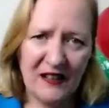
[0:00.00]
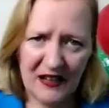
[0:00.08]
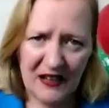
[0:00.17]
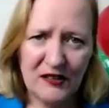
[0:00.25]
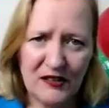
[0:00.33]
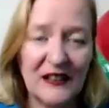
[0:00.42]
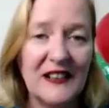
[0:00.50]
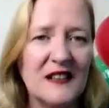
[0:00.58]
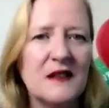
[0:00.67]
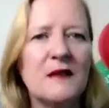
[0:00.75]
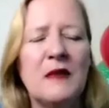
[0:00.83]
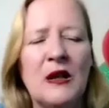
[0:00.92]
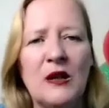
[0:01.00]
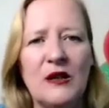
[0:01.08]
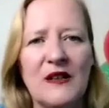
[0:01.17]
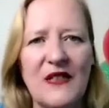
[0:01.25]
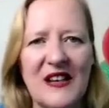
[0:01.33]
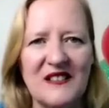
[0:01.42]
I agree, a lot
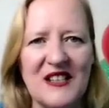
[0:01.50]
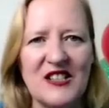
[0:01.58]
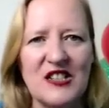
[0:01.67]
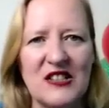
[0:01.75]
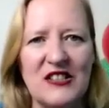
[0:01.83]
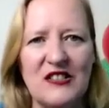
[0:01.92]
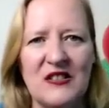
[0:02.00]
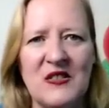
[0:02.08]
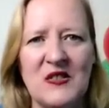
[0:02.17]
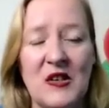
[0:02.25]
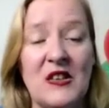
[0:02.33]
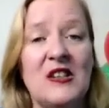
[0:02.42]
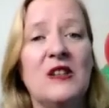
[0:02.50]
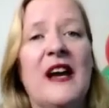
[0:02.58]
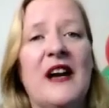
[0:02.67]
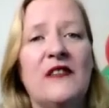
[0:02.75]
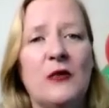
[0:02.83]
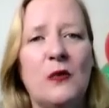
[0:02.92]
of that is actually just so that you
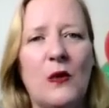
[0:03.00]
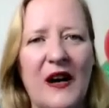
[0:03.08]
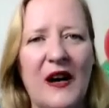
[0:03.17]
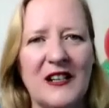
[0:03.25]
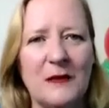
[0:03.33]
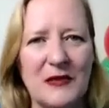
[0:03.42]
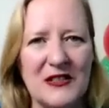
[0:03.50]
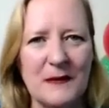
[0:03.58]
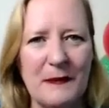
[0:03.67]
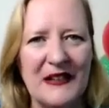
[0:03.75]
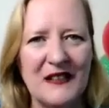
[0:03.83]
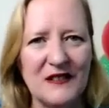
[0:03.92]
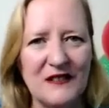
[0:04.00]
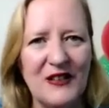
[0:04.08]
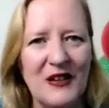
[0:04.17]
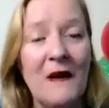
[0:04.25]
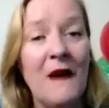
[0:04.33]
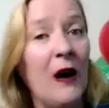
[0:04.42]
have a wider perspective
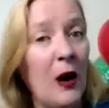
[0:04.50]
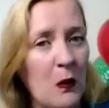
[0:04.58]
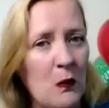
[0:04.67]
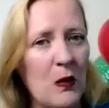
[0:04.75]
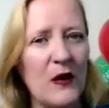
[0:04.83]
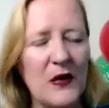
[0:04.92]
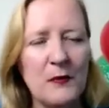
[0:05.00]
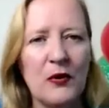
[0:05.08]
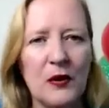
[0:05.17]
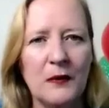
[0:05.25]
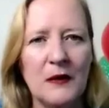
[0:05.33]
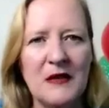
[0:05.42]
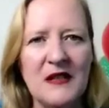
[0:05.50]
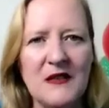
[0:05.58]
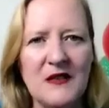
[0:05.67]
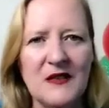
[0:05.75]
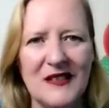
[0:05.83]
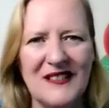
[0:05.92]
on what the problem
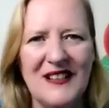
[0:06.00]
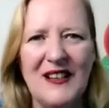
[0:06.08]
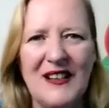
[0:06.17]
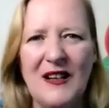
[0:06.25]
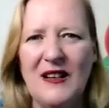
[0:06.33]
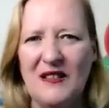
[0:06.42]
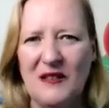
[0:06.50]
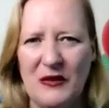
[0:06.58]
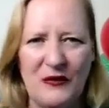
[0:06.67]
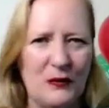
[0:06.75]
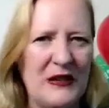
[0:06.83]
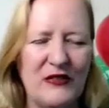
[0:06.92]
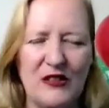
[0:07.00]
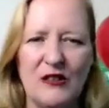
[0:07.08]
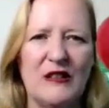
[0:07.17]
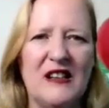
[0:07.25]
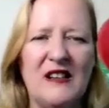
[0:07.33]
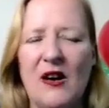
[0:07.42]
is, and whether
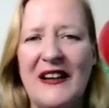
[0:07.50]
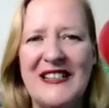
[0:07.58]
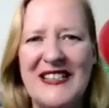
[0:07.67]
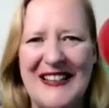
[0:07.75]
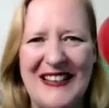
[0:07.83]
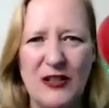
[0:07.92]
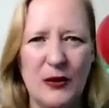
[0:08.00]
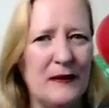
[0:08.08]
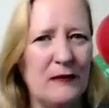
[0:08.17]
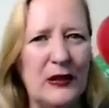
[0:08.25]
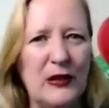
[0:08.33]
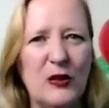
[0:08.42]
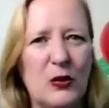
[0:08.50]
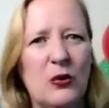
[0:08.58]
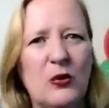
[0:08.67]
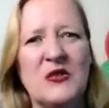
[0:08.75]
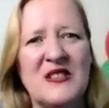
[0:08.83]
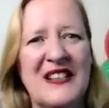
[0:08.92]
you're in IT doing root
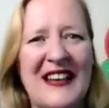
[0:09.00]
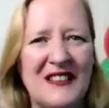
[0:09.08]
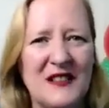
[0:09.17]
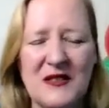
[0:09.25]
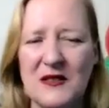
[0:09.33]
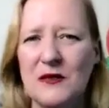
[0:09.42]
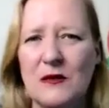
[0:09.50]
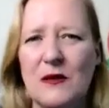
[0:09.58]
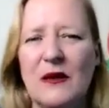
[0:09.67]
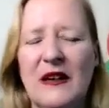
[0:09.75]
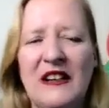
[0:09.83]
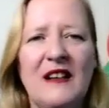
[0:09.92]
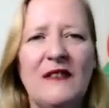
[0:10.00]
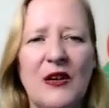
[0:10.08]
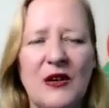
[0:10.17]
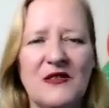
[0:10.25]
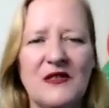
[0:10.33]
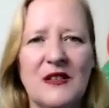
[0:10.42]
cause analysis or any of
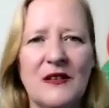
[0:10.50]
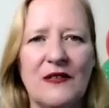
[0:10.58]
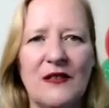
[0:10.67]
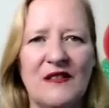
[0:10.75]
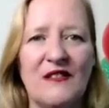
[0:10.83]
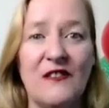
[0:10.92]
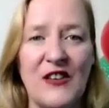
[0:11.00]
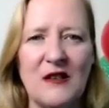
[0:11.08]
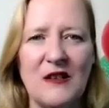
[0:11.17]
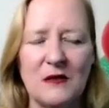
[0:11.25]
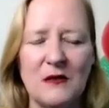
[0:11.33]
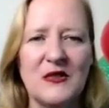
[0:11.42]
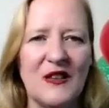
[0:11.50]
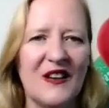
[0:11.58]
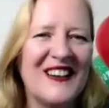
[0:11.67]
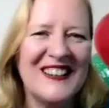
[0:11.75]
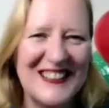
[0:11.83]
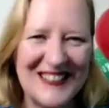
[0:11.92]
those different fields
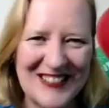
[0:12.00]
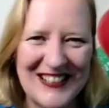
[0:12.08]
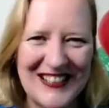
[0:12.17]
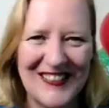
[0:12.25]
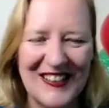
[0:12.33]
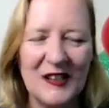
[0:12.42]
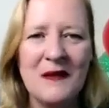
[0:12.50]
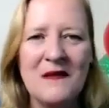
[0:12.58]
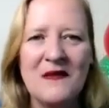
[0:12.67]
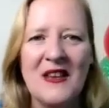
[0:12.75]
like engineering,